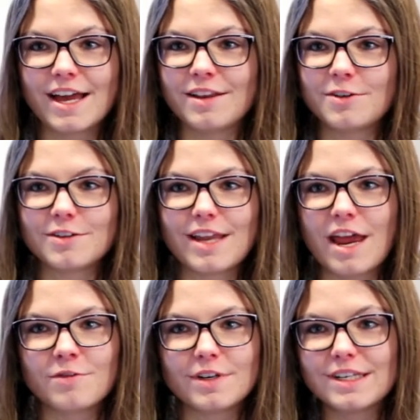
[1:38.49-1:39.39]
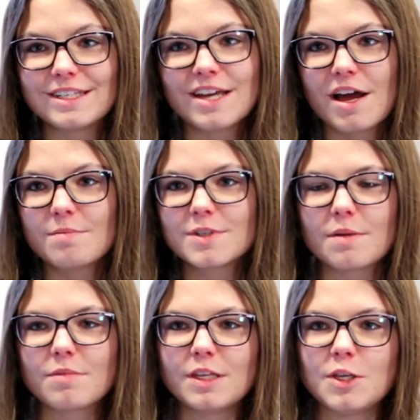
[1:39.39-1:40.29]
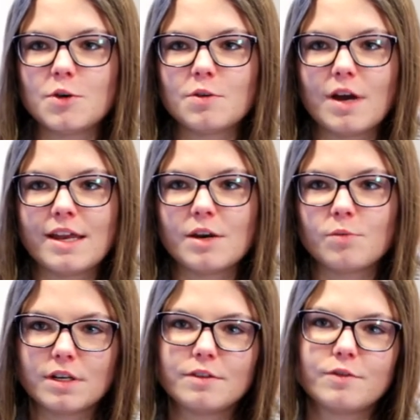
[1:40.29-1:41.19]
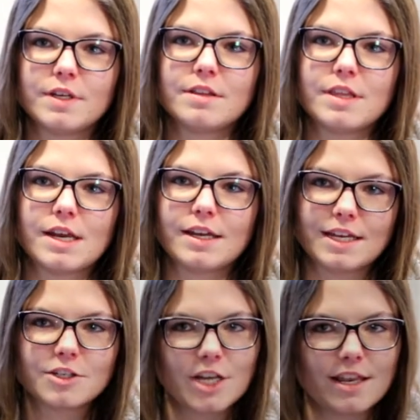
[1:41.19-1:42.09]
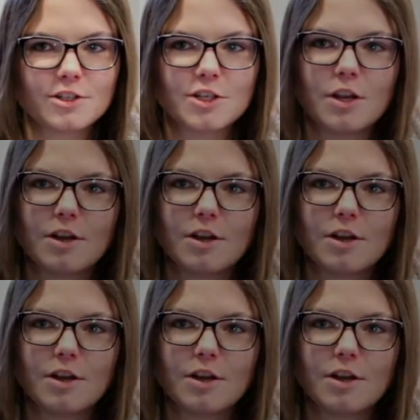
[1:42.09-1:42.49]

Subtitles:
I learn every time something new, and I really feel that I get challenged a